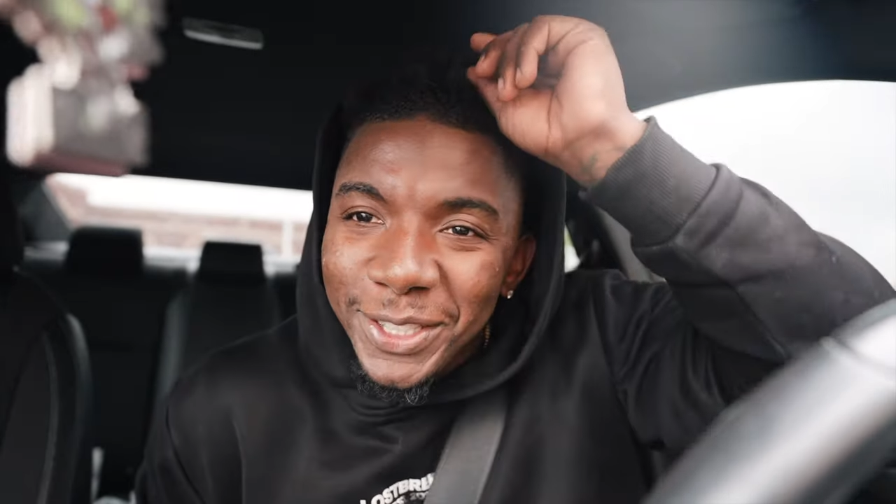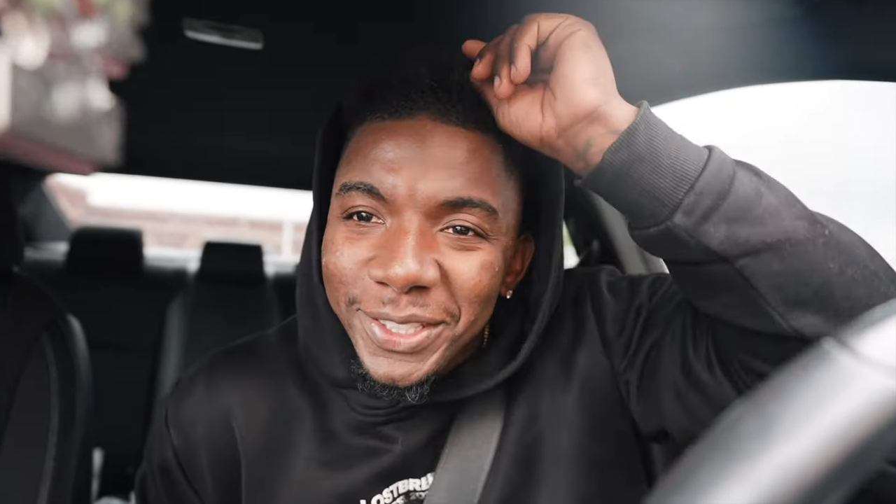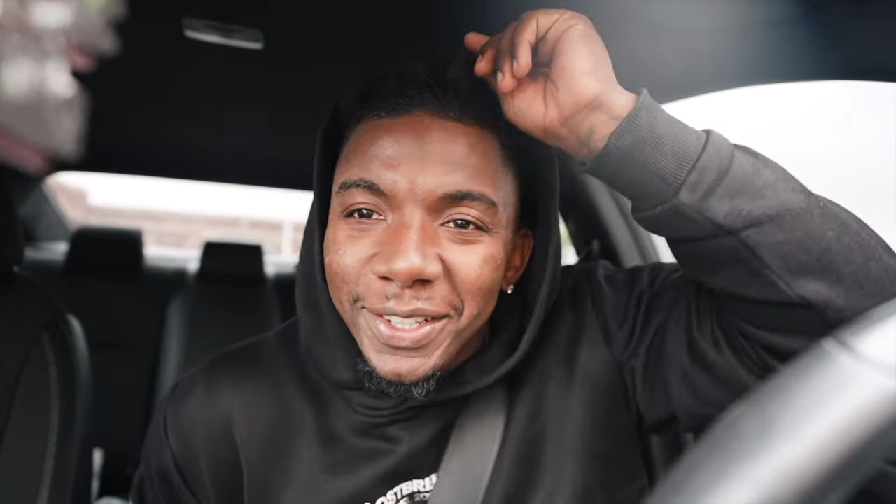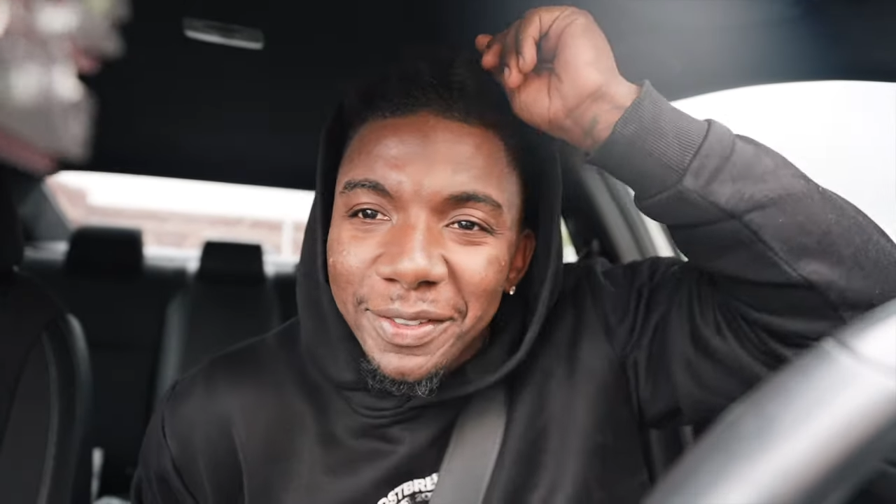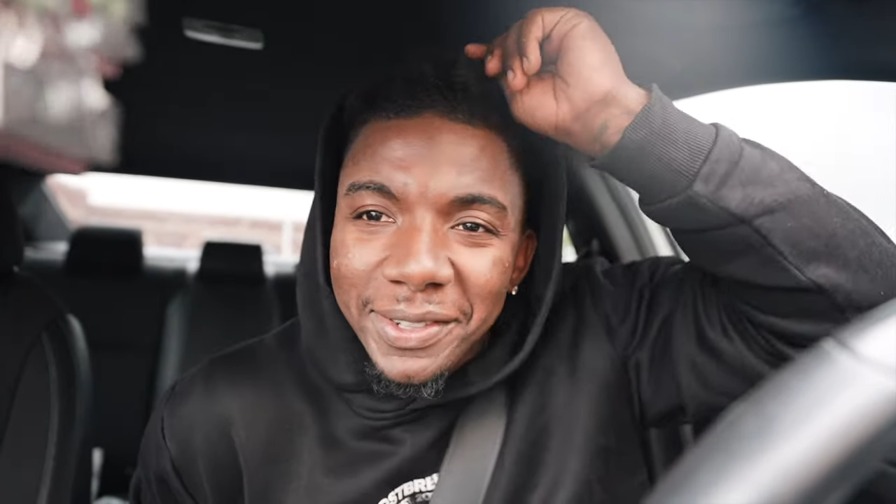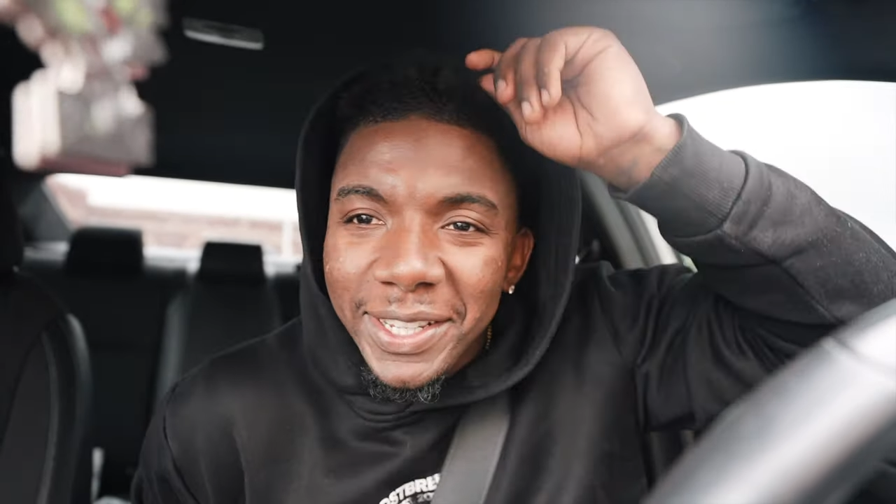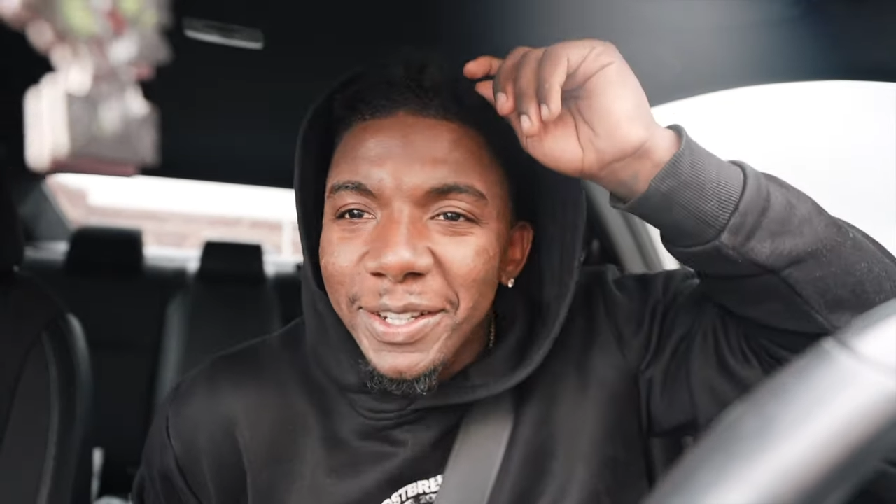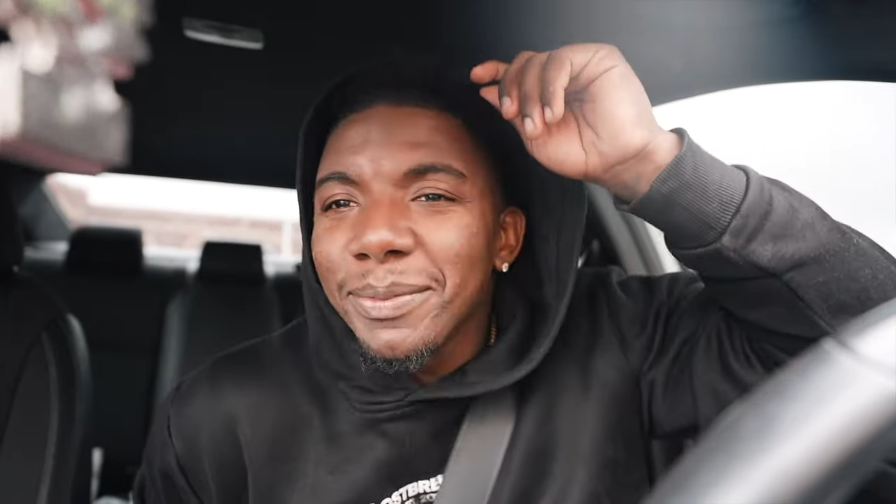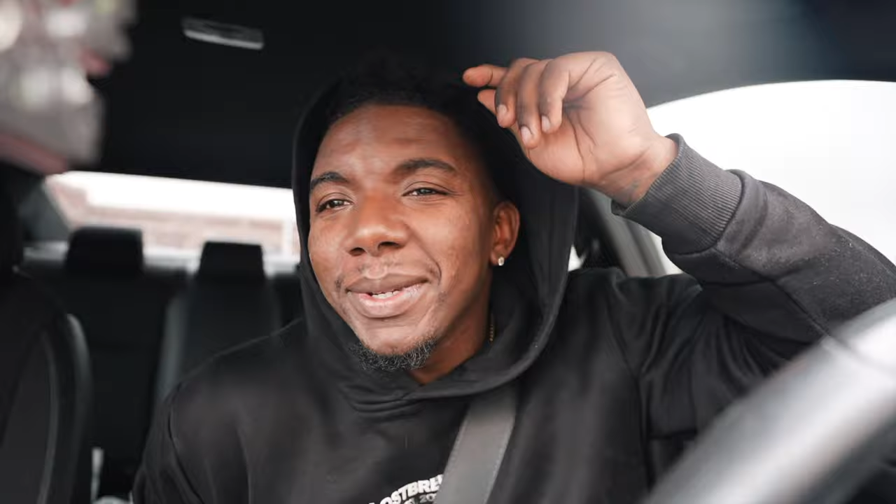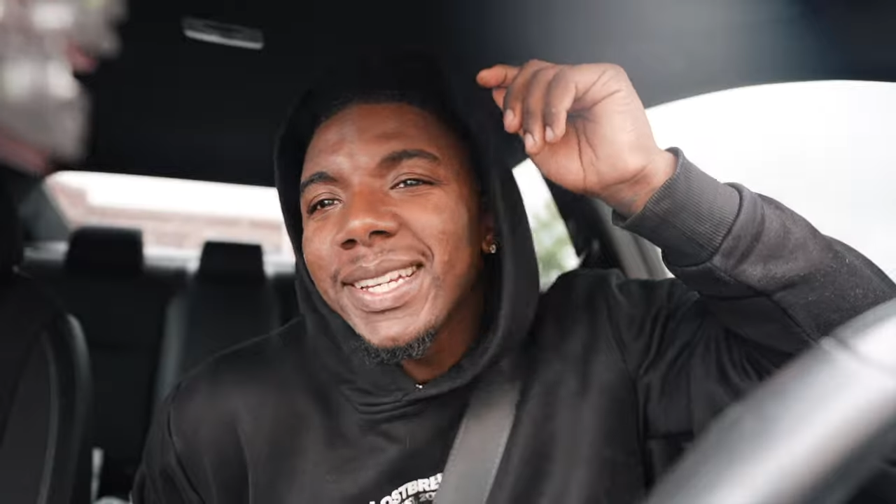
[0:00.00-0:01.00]
to another
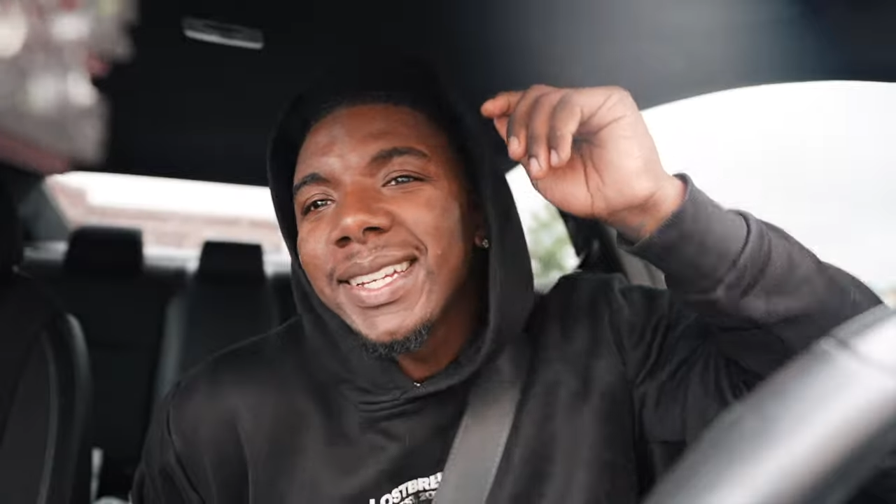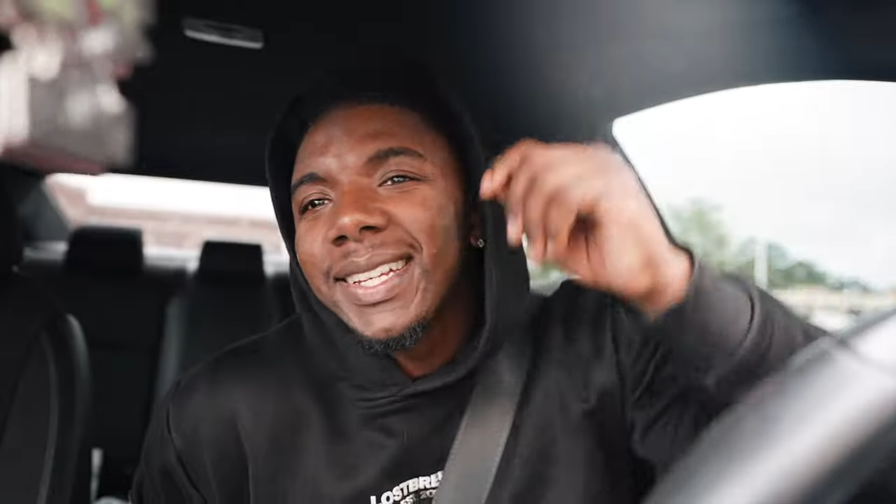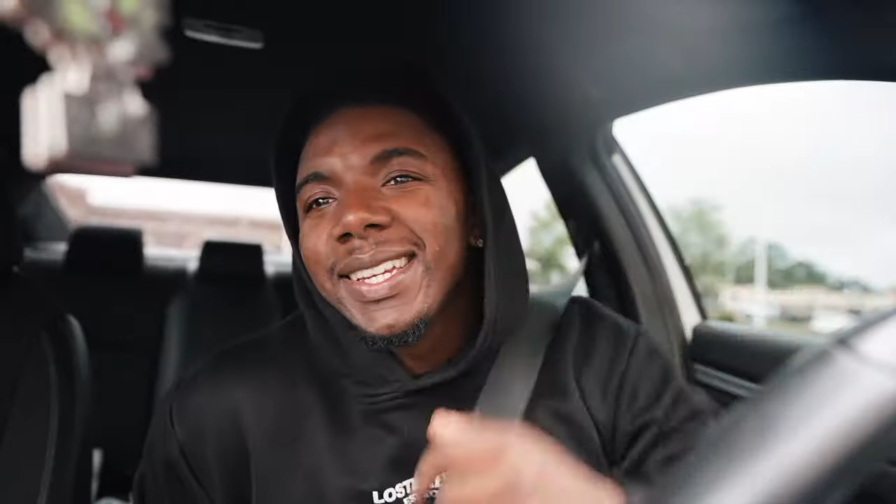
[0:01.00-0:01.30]
video, man.